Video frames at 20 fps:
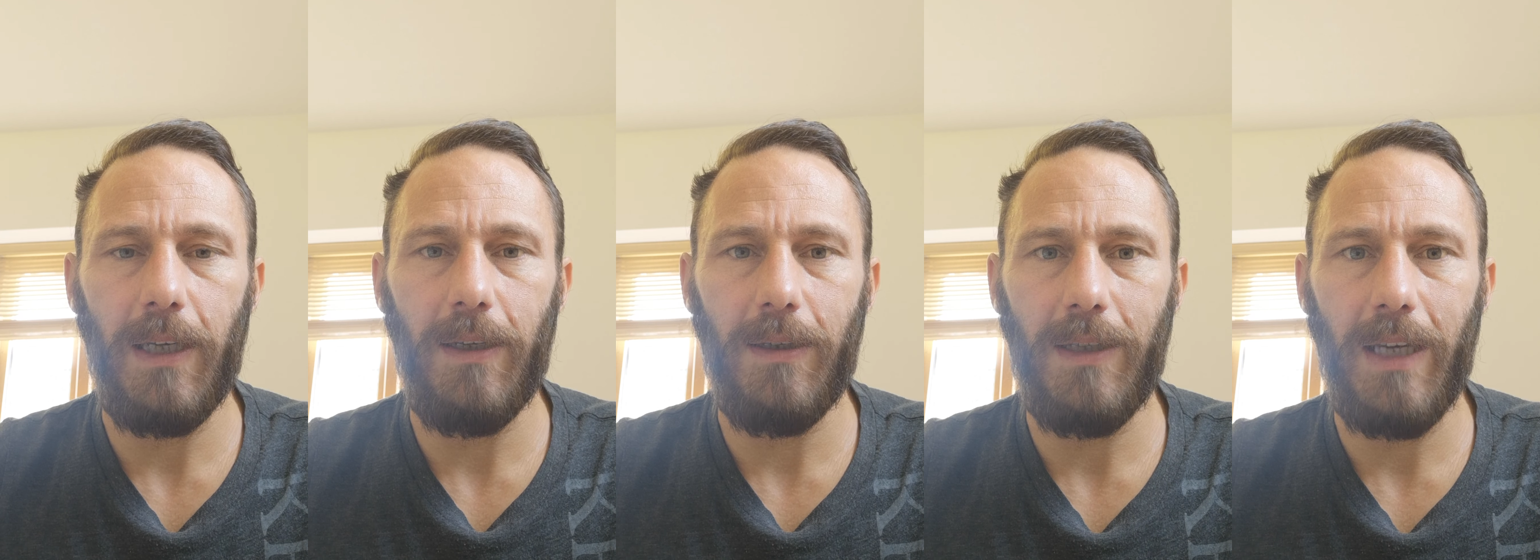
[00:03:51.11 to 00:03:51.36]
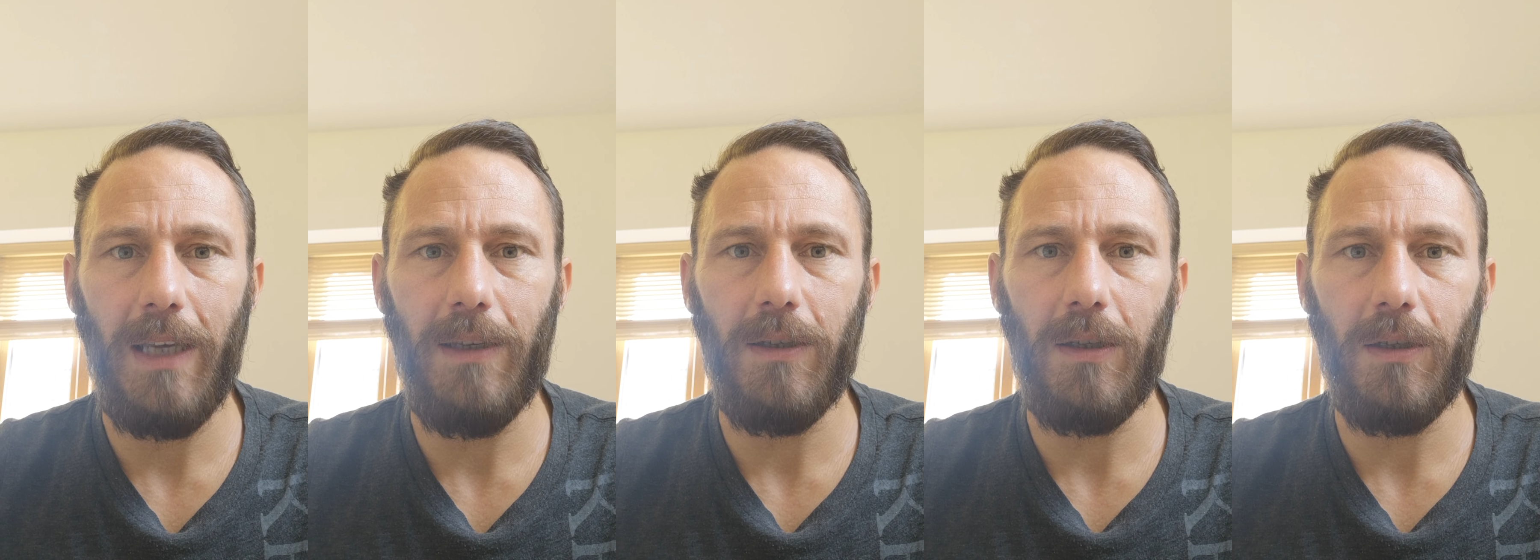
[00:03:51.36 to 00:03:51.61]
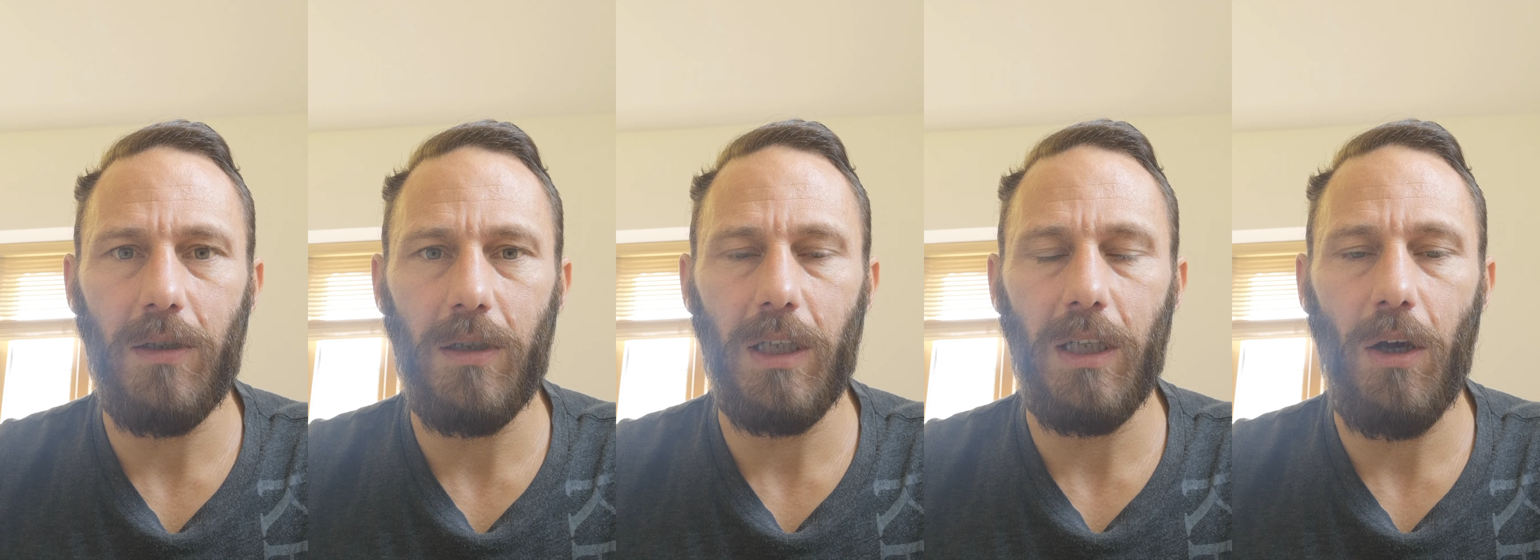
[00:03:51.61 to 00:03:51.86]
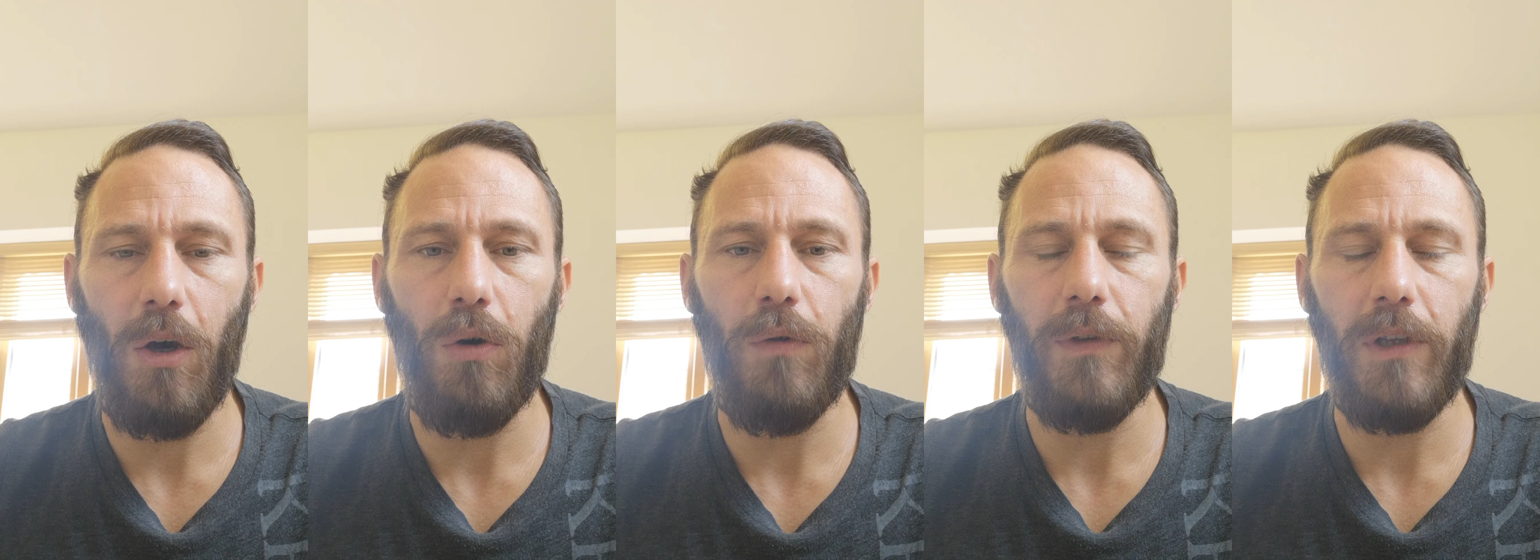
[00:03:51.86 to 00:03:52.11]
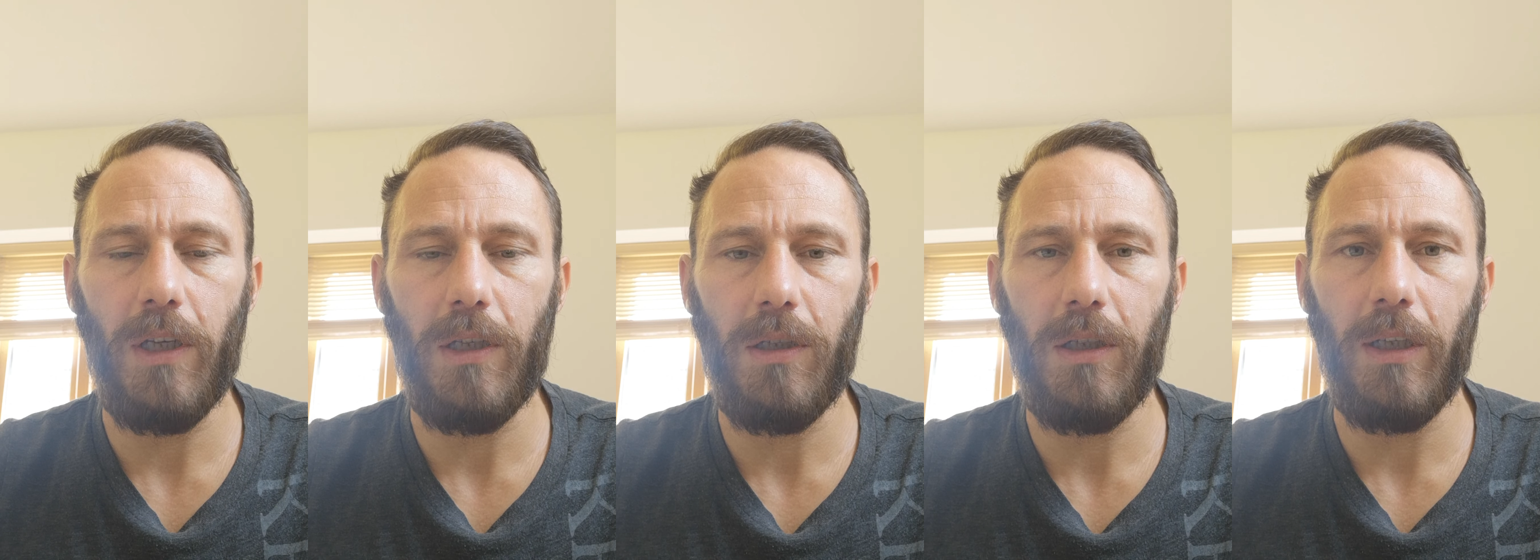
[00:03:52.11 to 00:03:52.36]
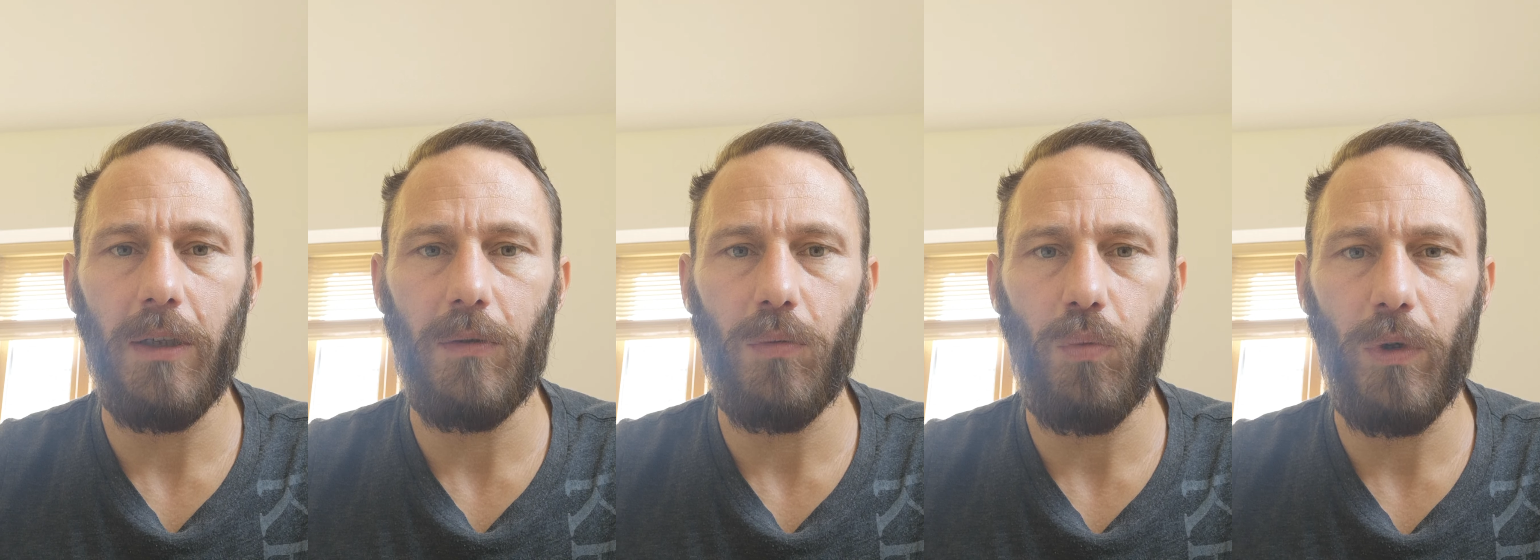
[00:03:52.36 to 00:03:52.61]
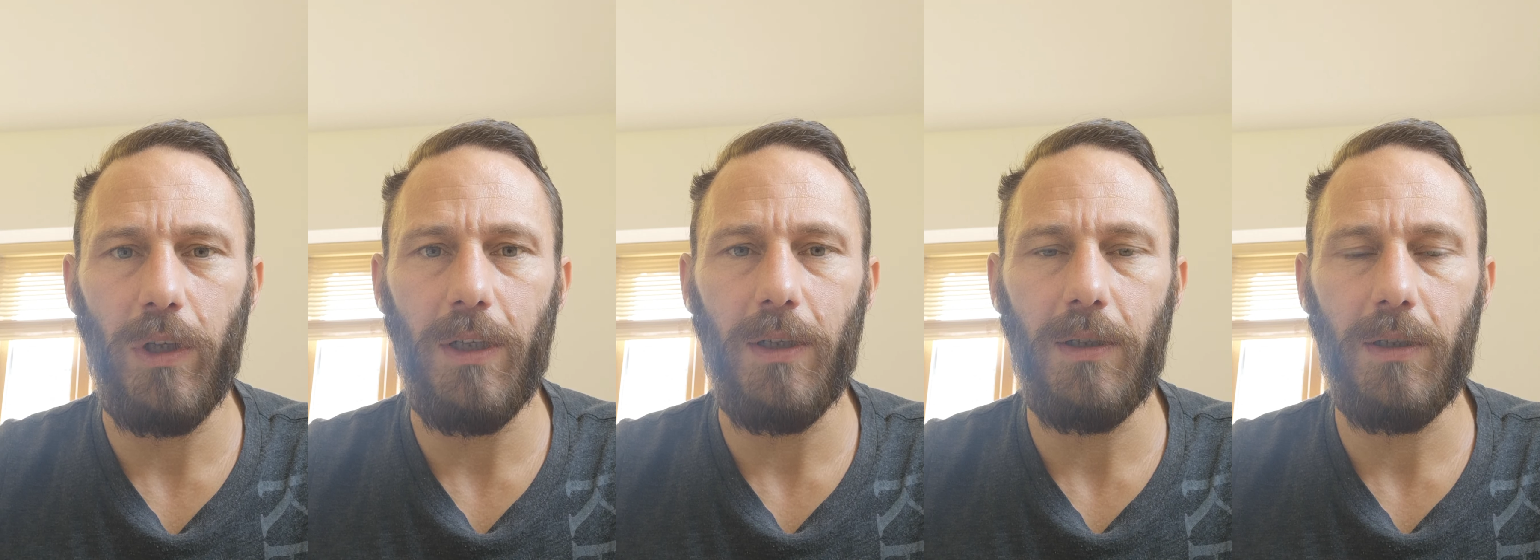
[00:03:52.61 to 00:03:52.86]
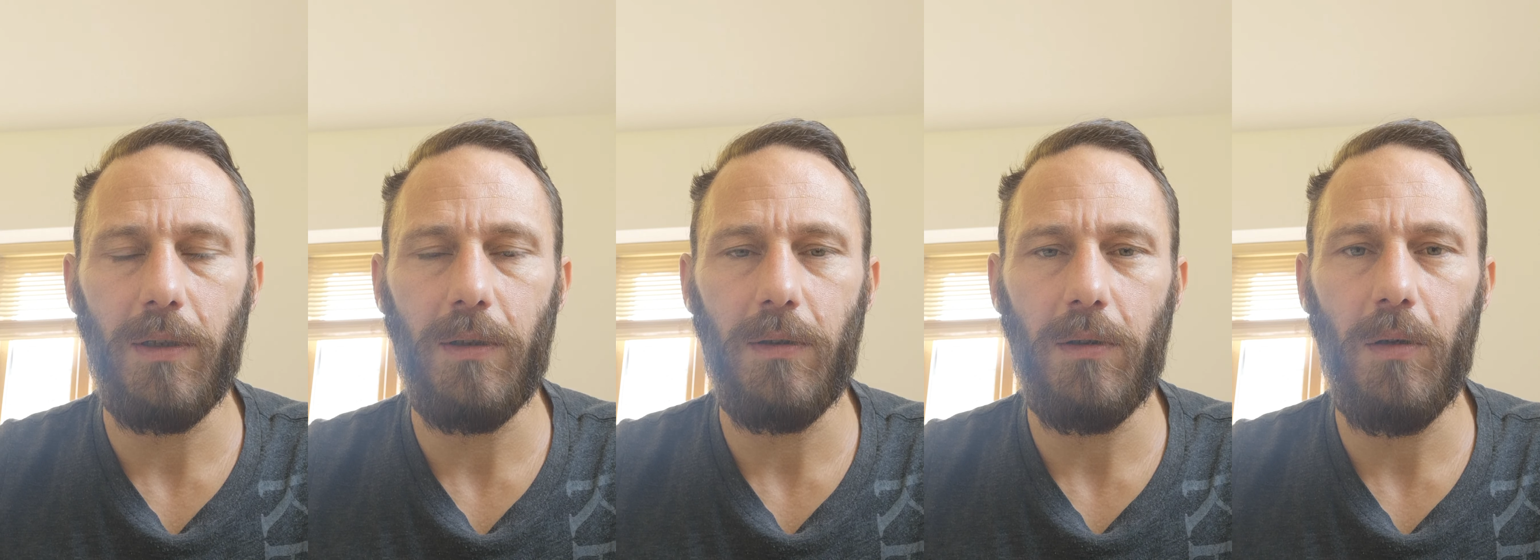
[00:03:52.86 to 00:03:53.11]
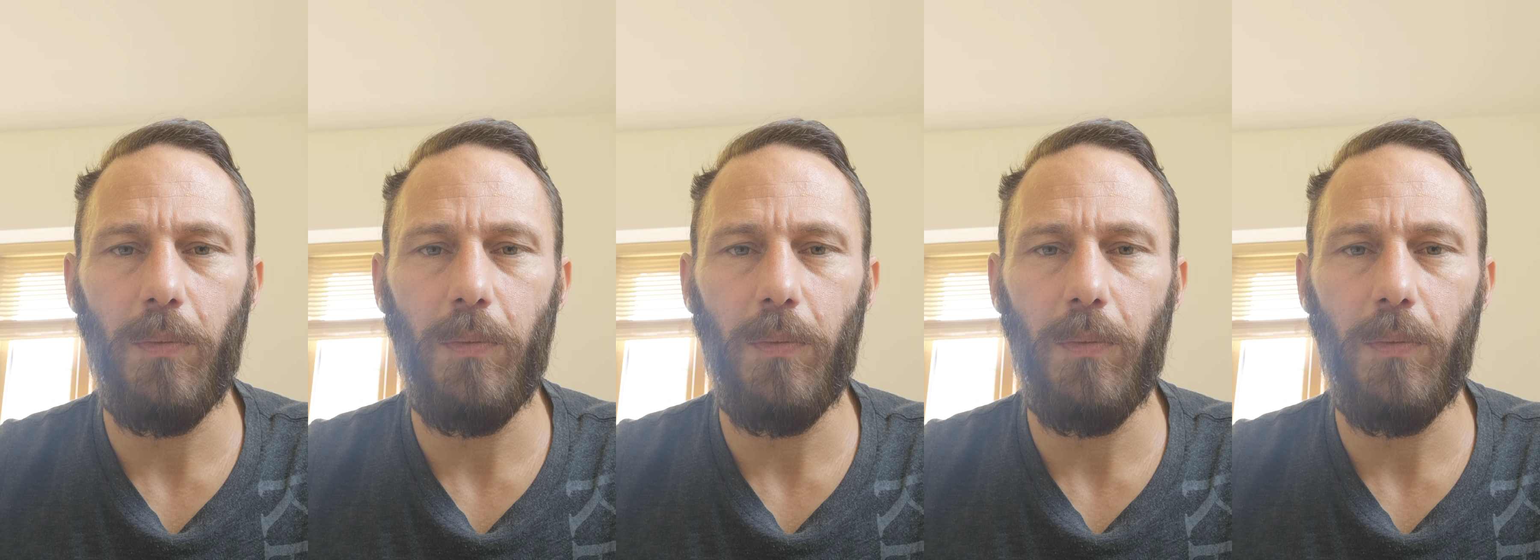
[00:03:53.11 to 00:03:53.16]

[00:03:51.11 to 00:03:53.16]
intensity over the 6 weeks,